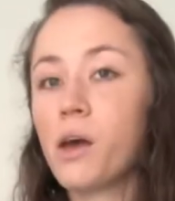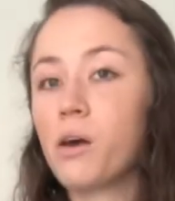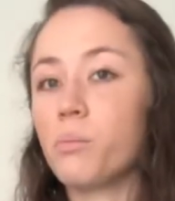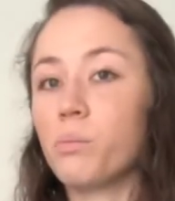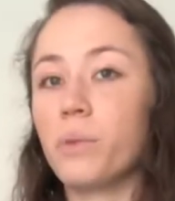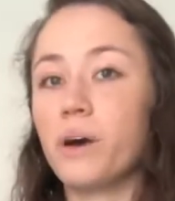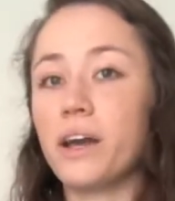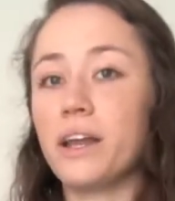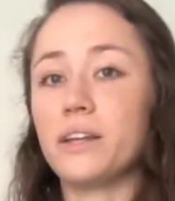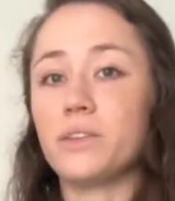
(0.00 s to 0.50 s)

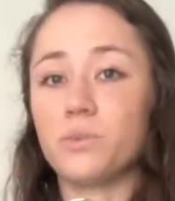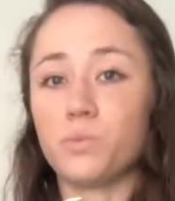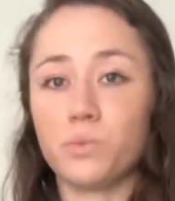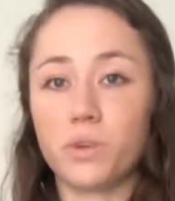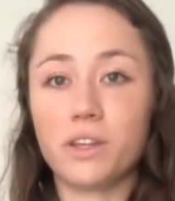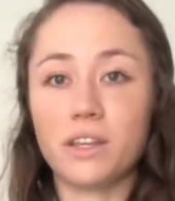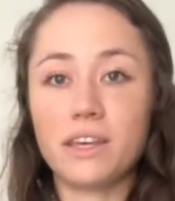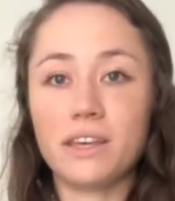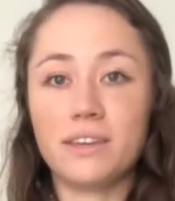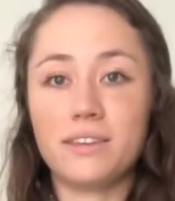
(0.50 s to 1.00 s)
but it's
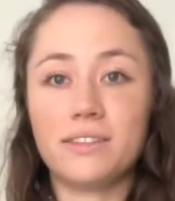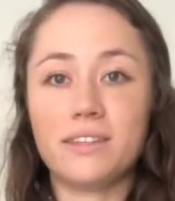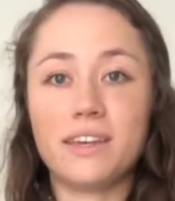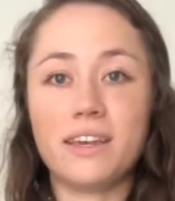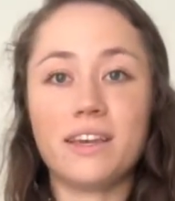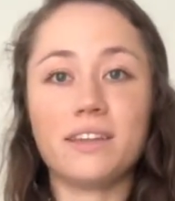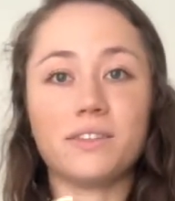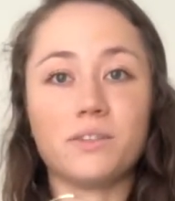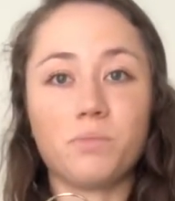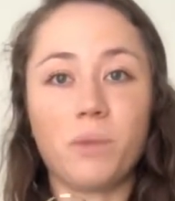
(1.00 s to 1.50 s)
really easy.
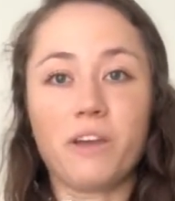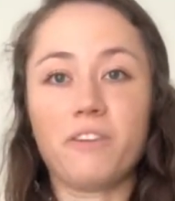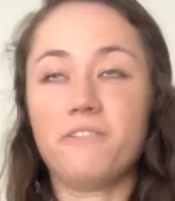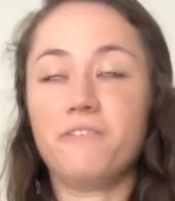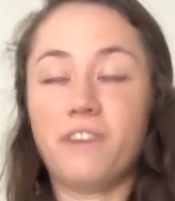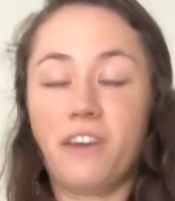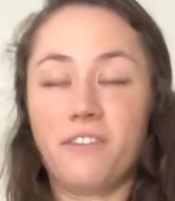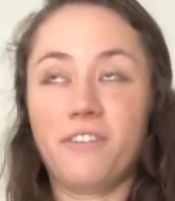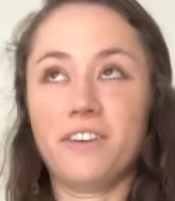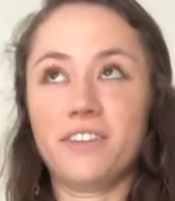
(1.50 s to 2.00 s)
It's my
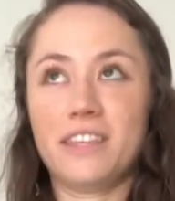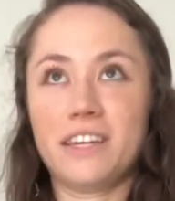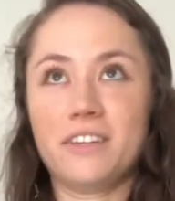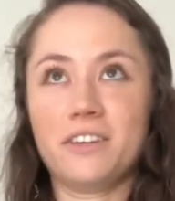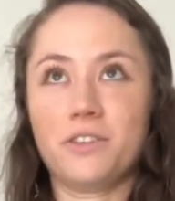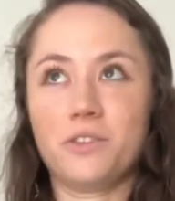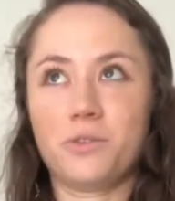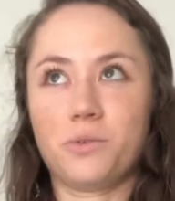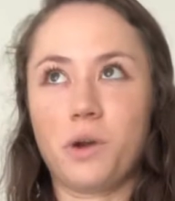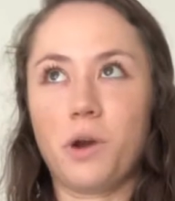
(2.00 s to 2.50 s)
favorite thing to
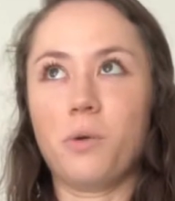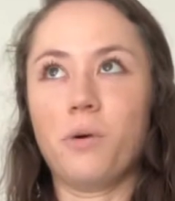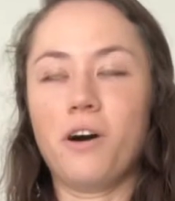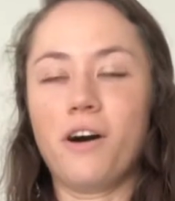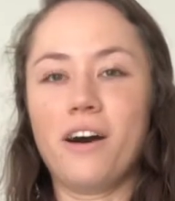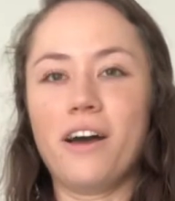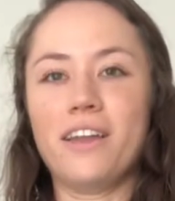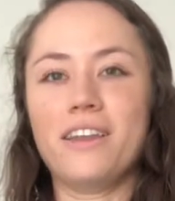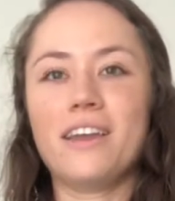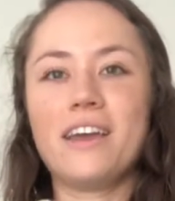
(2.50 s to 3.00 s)
throw
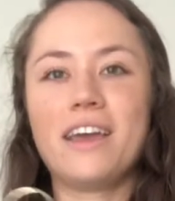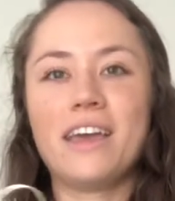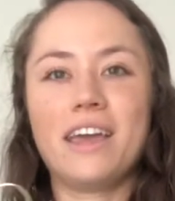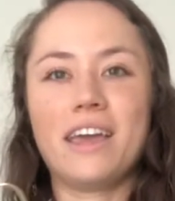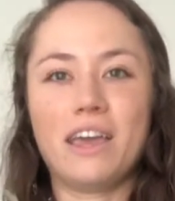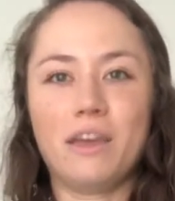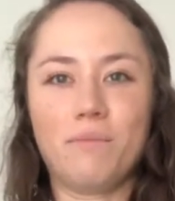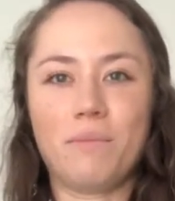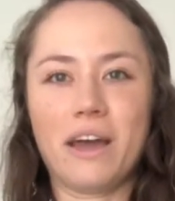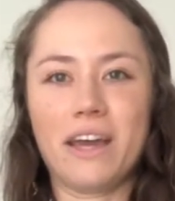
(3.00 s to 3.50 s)
on
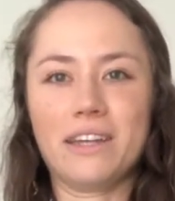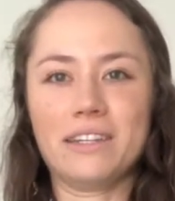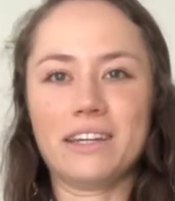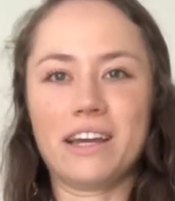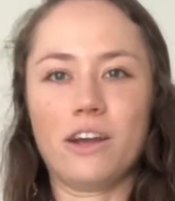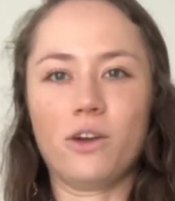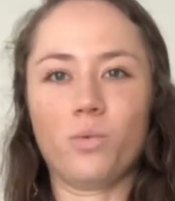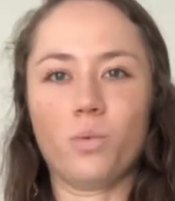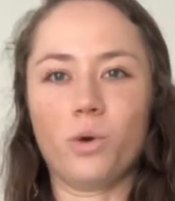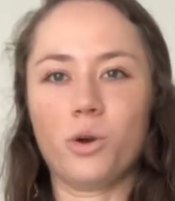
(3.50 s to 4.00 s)
in my
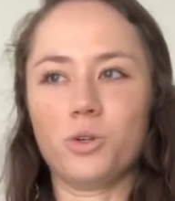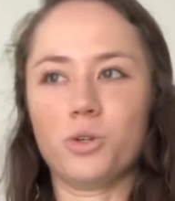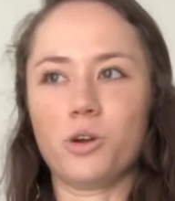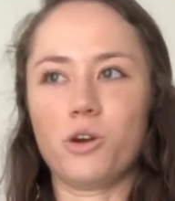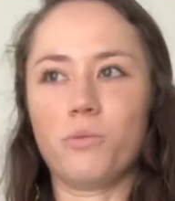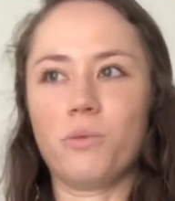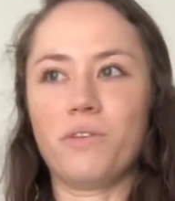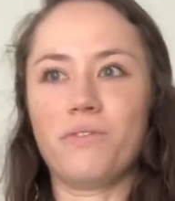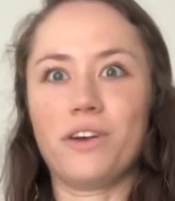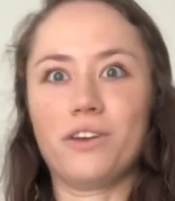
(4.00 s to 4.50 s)
entire
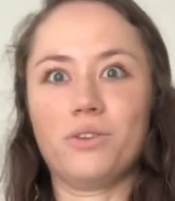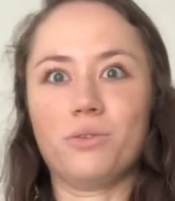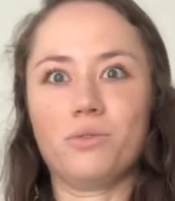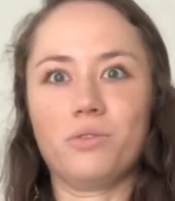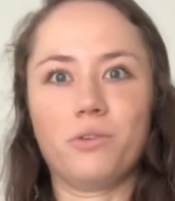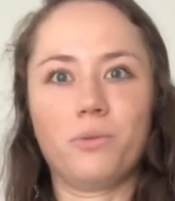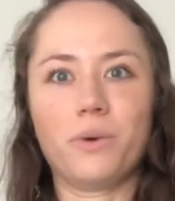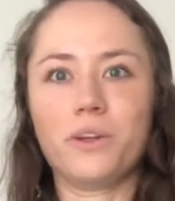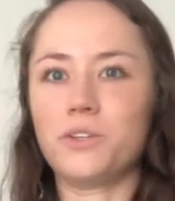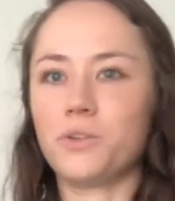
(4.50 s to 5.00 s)
wardrobe if I don't
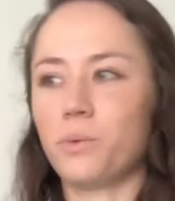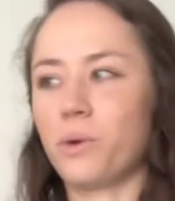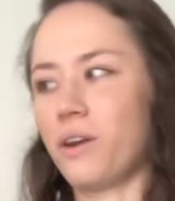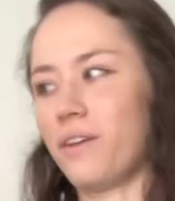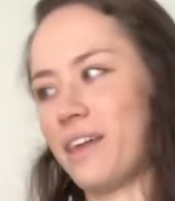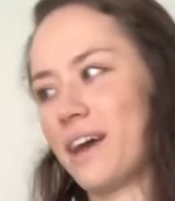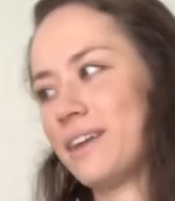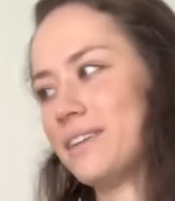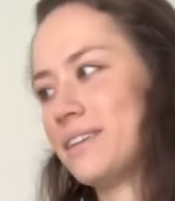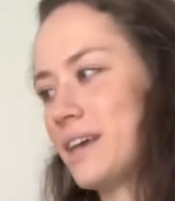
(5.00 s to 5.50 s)
know what to wear
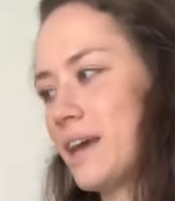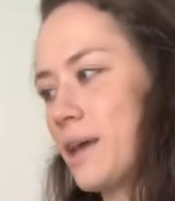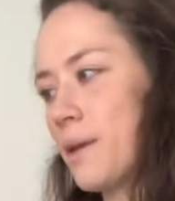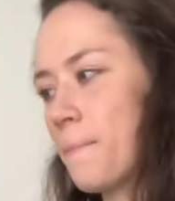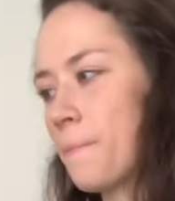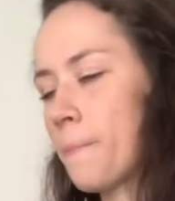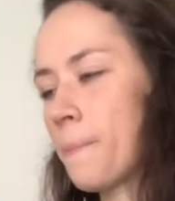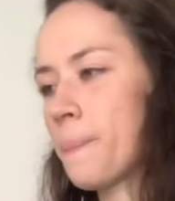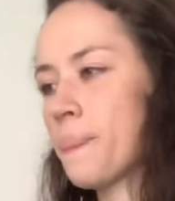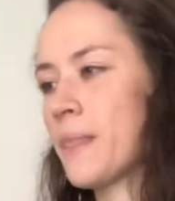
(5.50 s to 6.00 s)
that day.
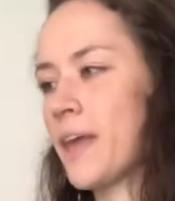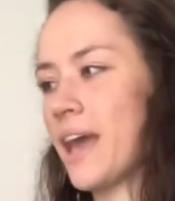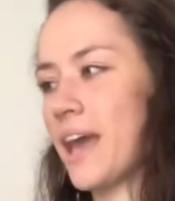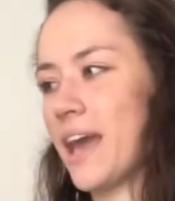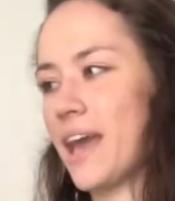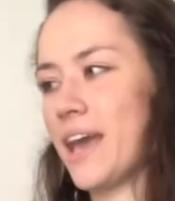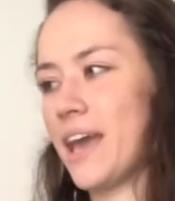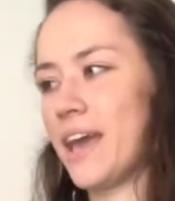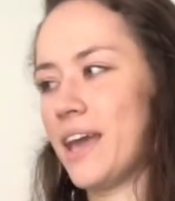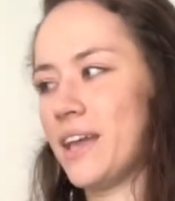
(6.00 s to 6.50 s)

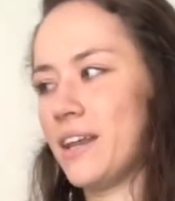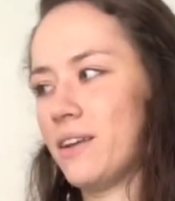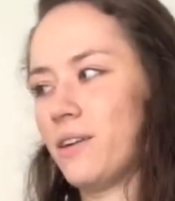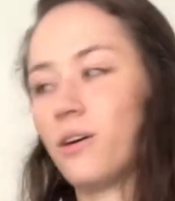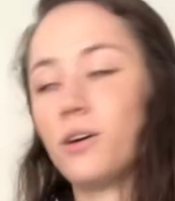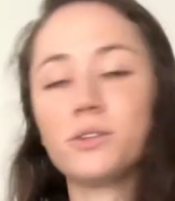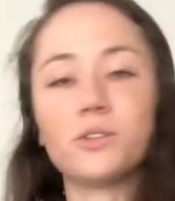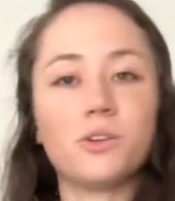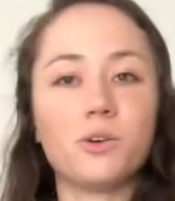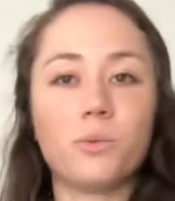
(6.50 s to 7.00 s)
And it
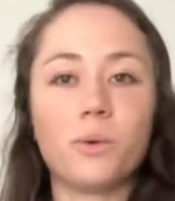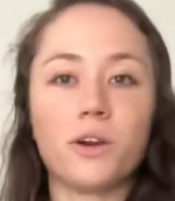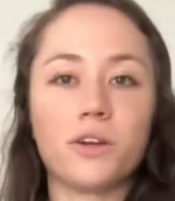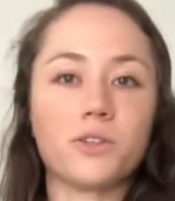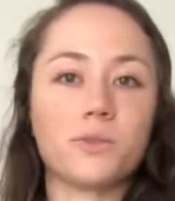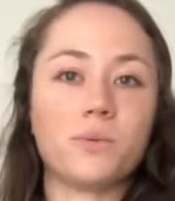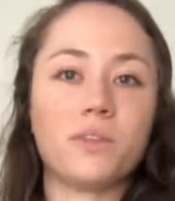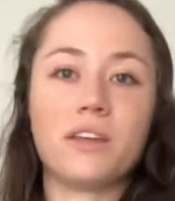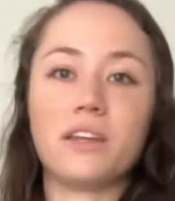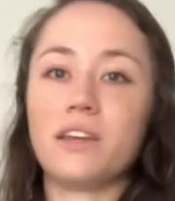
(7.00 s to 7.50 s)
also
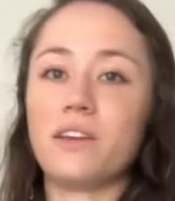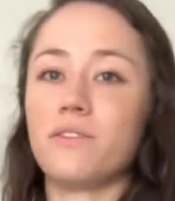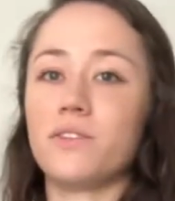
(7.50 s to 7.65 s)
works with any of